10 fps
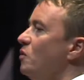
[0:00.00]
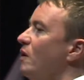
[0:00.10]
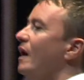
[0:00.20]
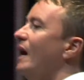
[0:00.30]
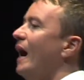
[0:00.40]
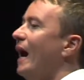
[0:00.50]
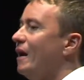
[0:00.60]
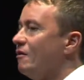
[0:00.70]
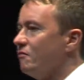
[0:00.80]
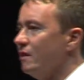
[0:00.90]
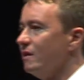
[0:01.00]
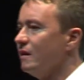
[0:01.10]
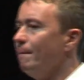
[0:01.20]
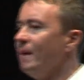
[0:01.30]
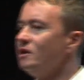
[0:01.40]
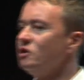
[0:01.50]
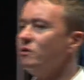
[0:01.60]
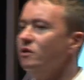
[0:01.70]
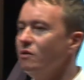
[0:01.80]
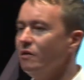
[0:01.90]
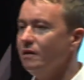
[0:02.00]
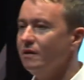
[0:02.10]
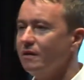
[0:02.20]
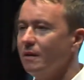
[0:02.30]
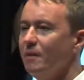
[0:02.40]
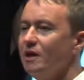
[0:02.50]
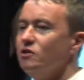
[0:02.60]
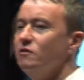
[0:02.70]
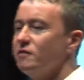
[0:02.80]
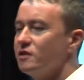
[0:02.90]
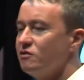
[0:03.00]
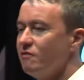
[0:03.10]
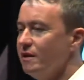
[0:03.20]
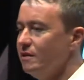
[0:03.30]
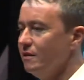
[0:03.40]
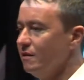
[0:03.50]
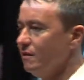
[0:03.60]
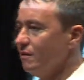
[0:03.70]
you angry, that makes you annoyed, that makes you frustrated.